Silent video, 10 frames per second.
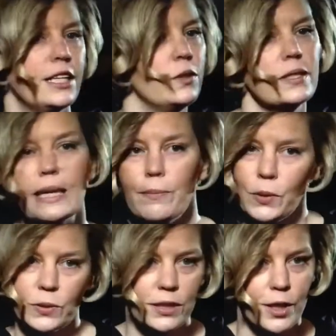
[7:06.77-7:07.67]
they do the same
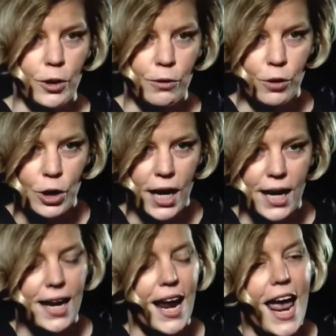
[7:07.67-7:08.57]
poses all over
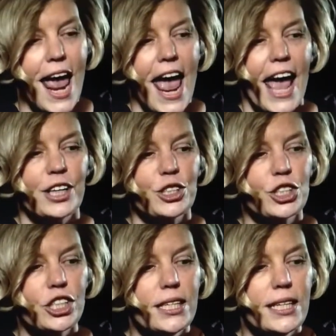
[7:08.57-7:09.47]
again. And
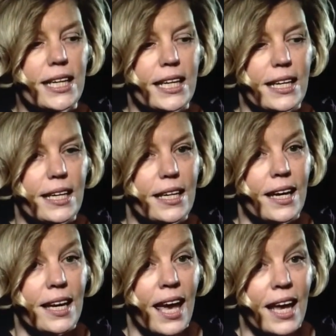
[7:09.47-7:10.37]
she can,
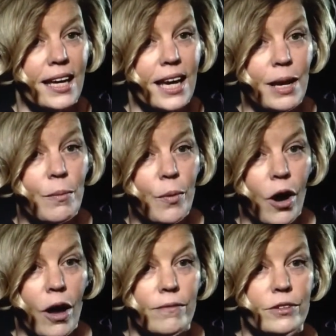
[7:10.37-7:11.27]
again,
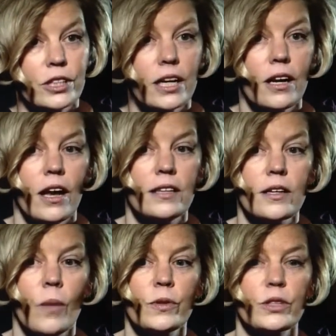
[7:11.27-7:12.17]
improv.
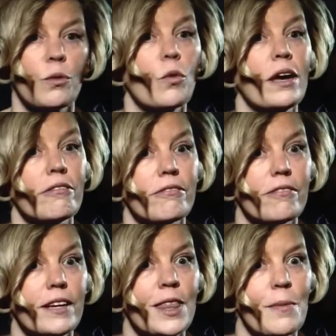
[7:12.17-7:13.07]
It's almost a riff
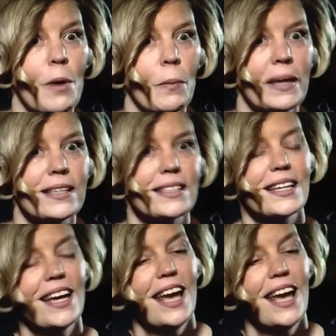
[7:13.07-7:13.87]
in the moment.